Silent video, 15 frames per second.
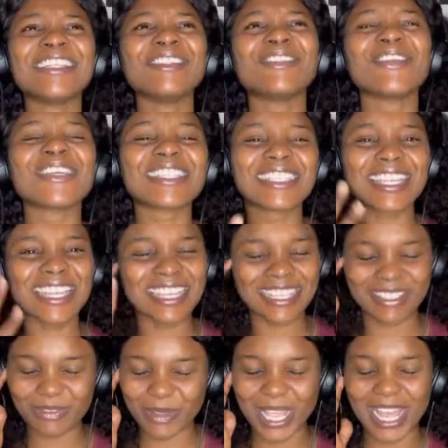Those
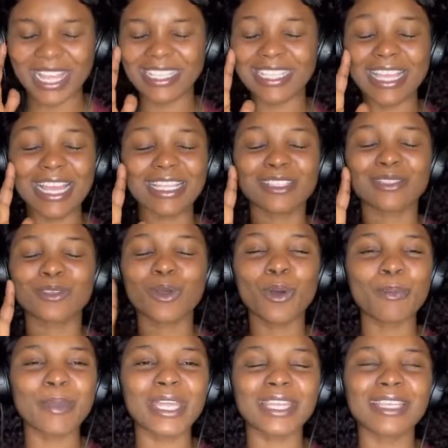days we are there are so
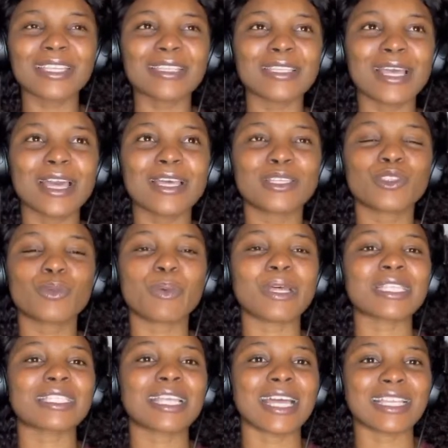many uh,
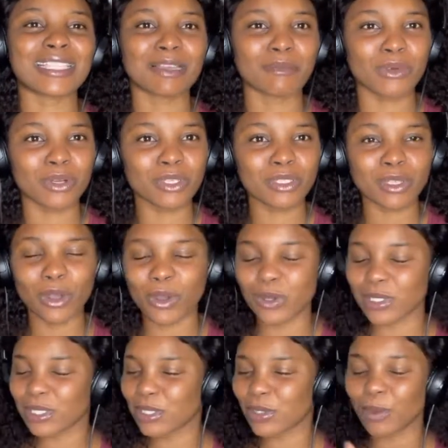superstars amongst
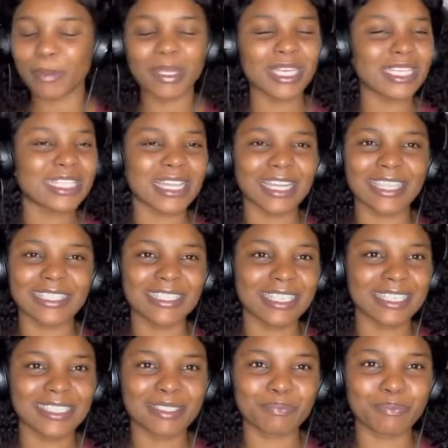us, so many
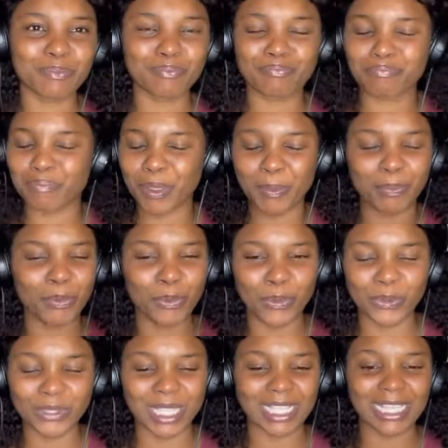talented
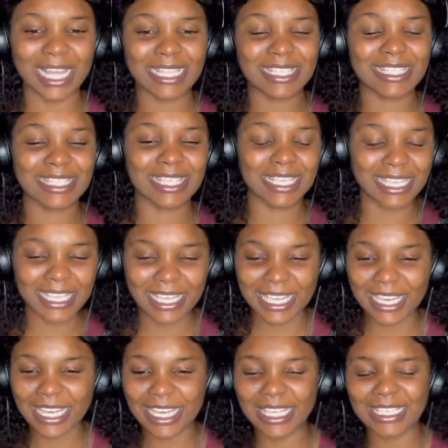people that are
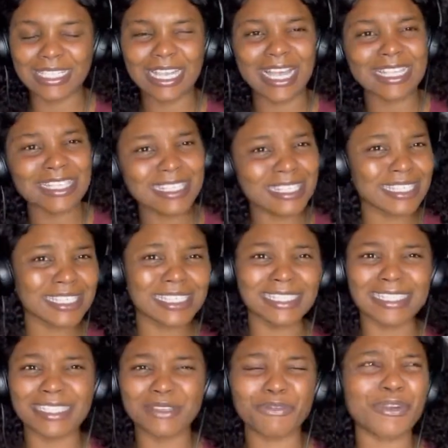singing,
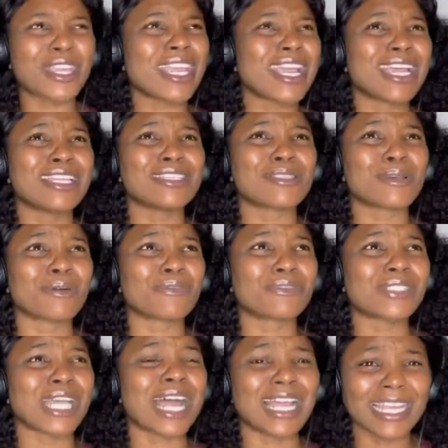dancing, different kinds of
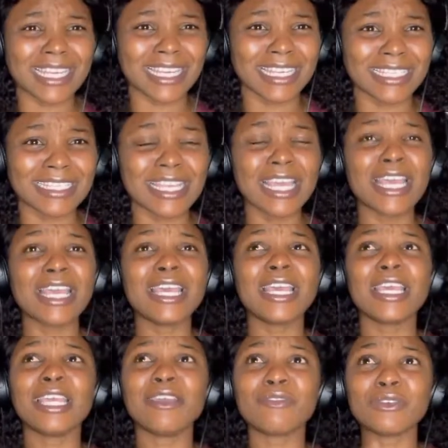talent.
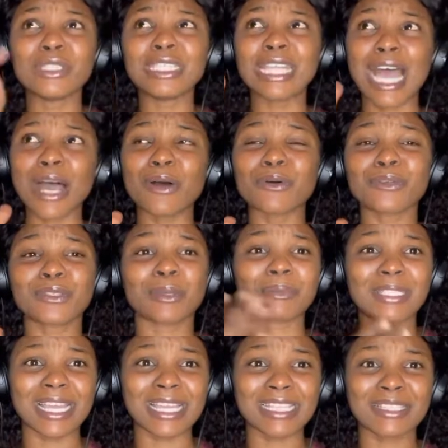Even now,
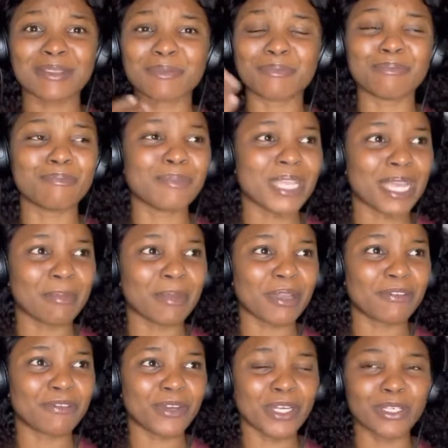sometimes me and my
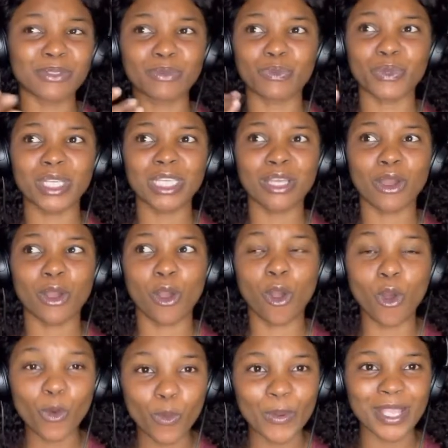friend, we
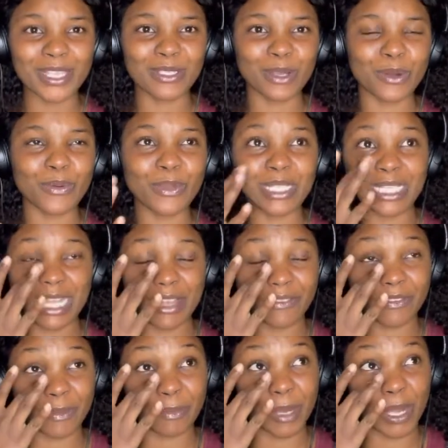always, always
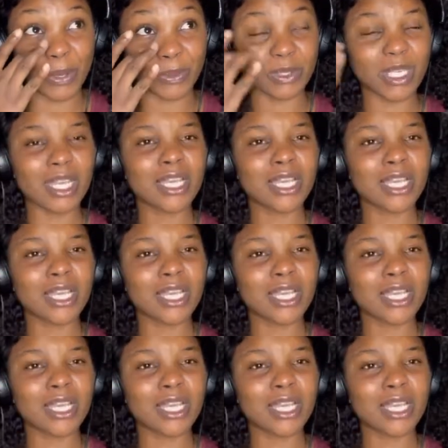laugh about